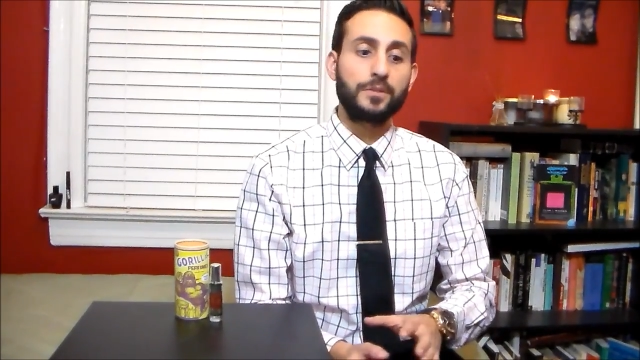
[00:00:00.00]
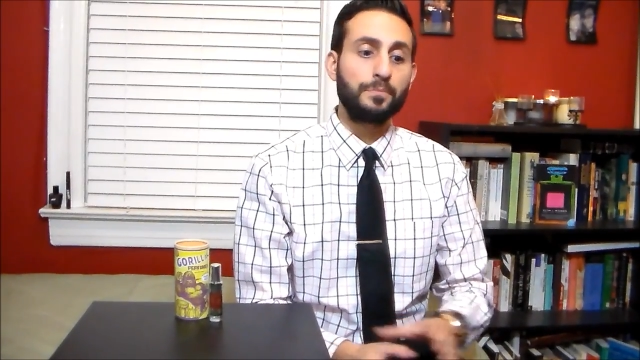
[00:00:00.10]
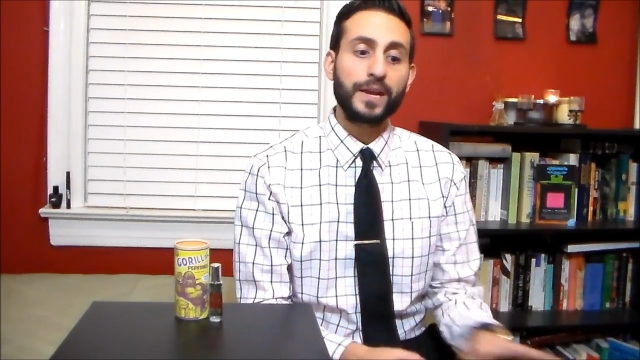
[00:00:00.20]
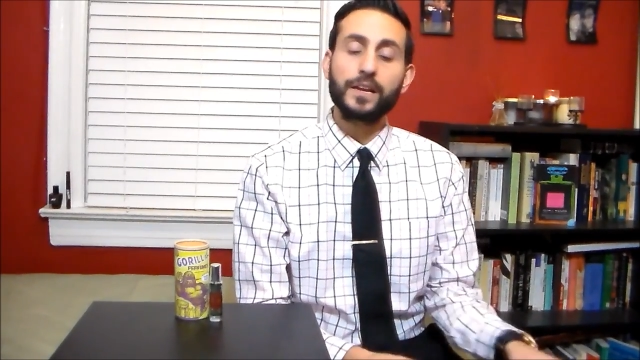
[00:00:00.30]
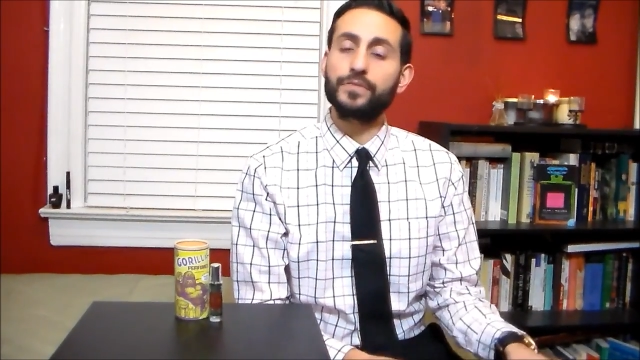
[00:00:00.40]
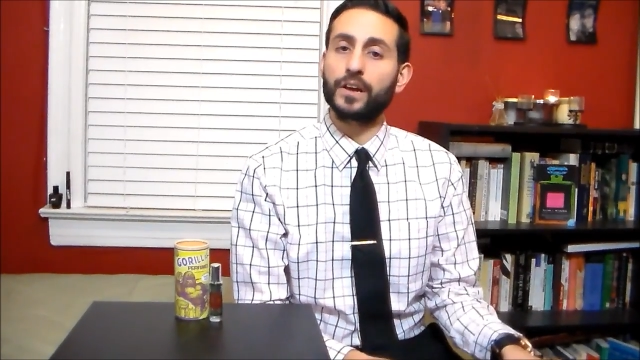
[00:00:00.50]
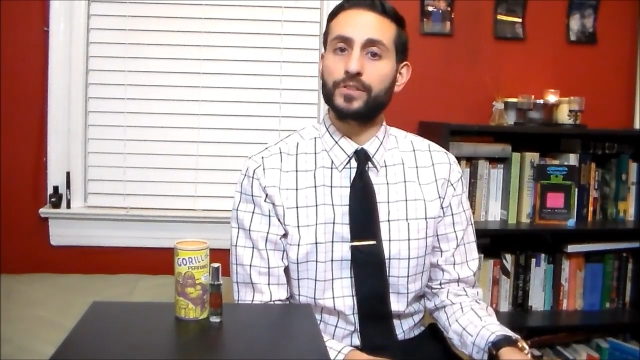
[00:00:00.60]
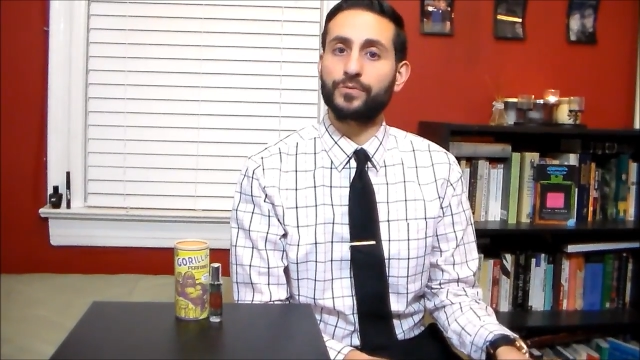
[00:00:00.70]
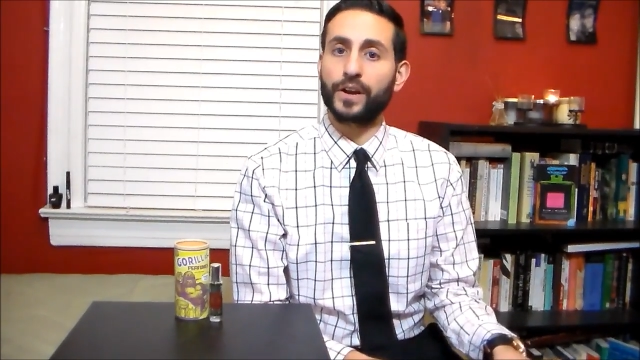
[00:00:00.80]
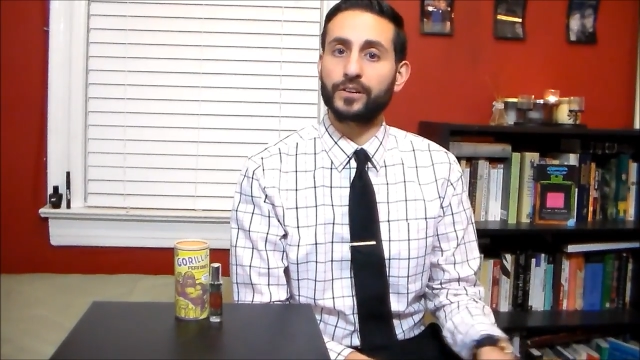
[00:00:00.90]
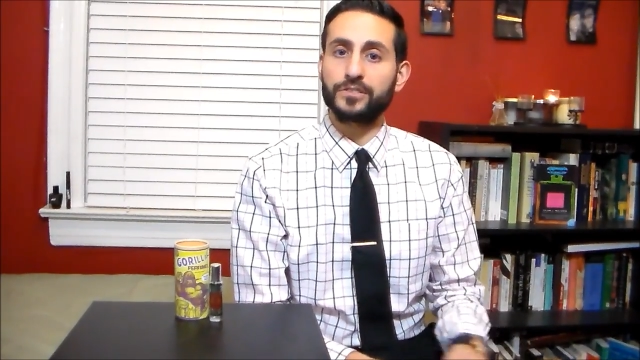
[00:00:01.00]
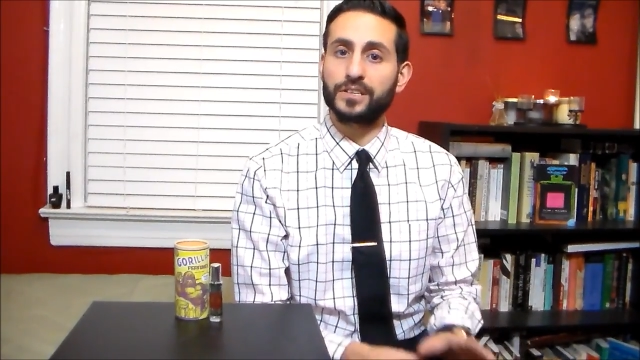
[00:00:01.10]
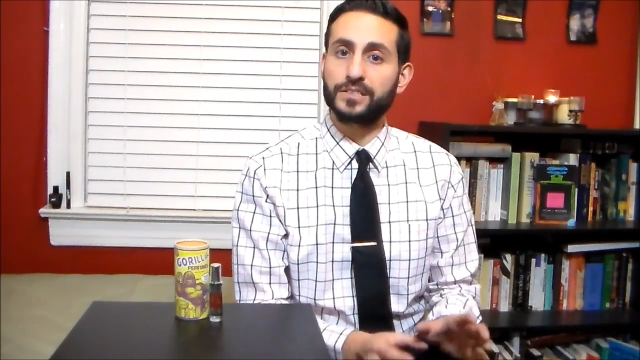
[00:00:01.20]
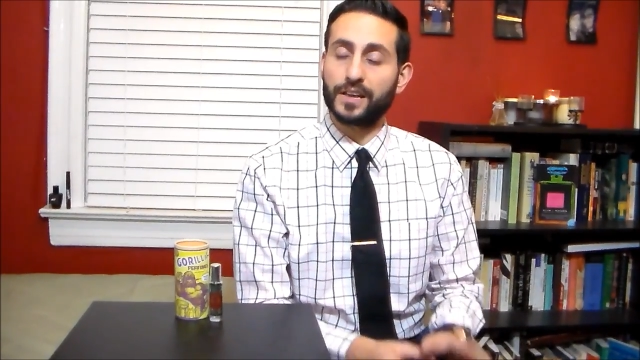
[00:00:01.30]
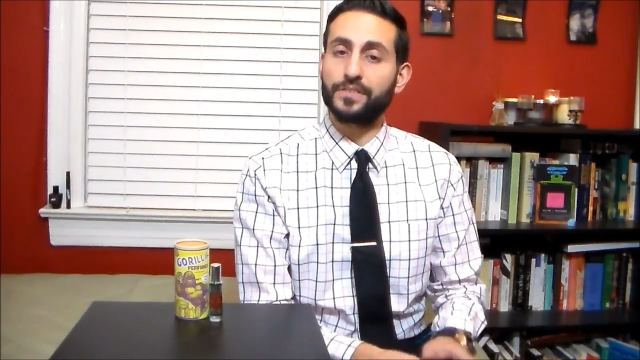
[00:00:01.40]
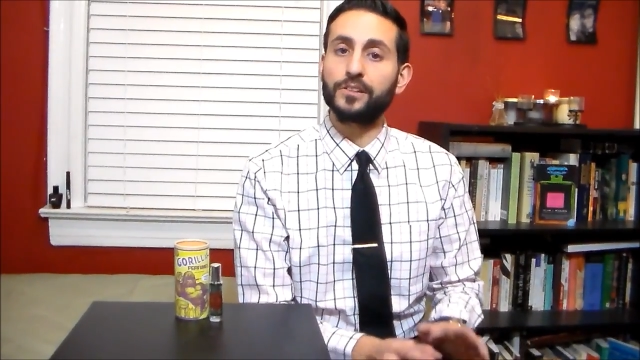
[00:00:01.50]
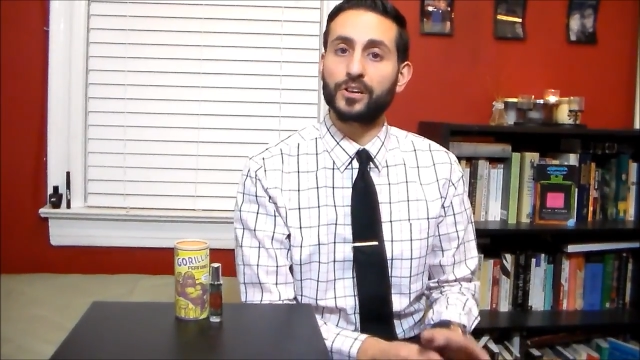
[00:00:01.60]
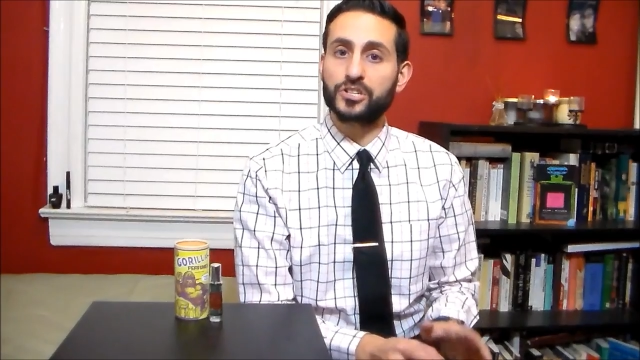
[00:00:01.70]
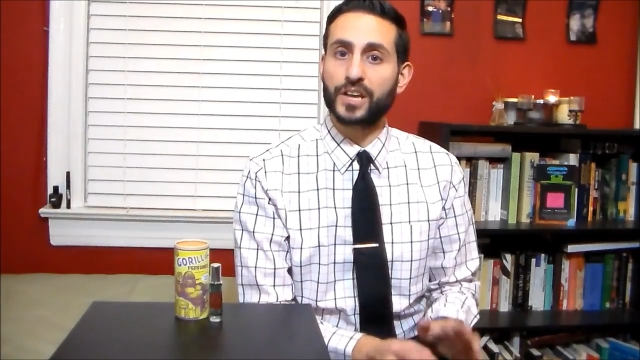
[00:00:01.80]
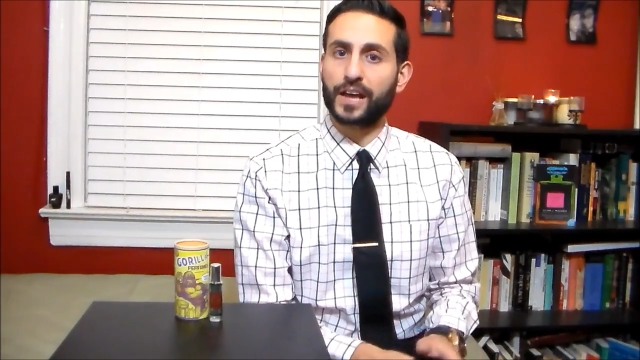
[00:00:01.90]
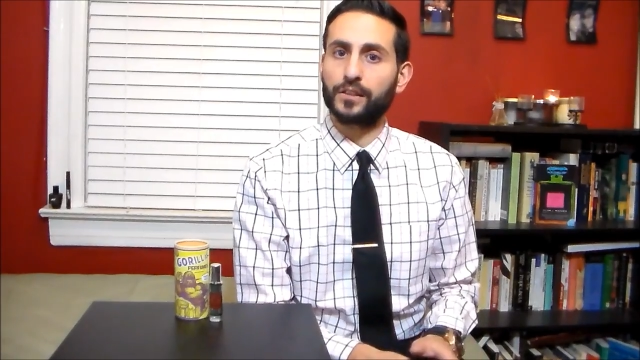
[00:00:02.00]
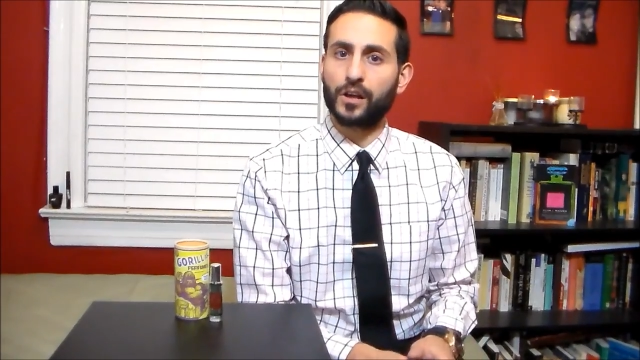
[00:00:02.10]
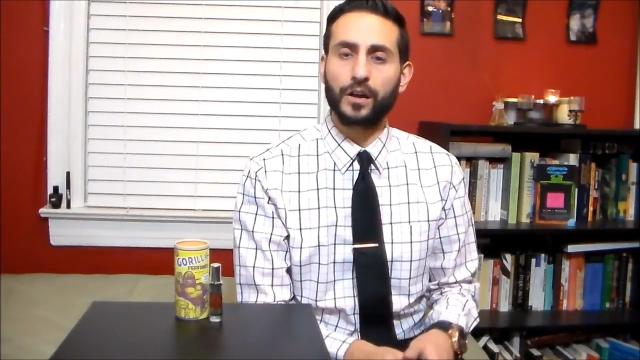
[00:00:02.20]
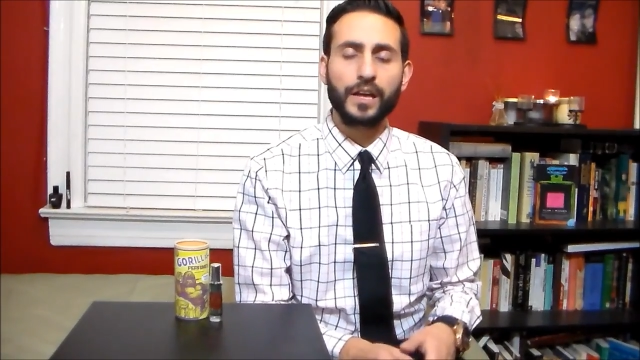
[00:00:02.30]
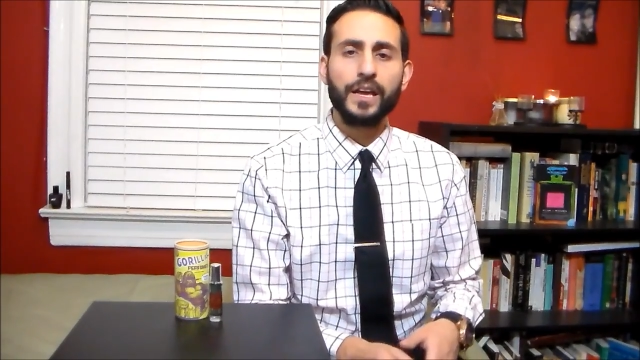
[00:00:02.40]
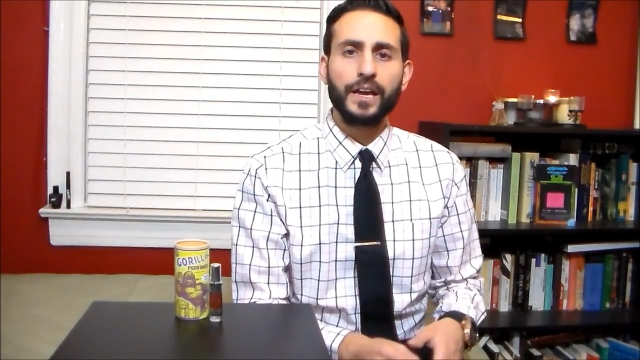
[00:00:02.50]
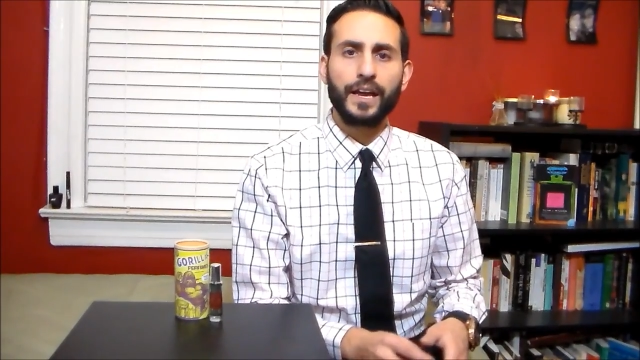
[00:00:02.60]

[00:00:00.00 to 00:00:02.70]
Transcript: done many of the other fragrances in the Lush catalog,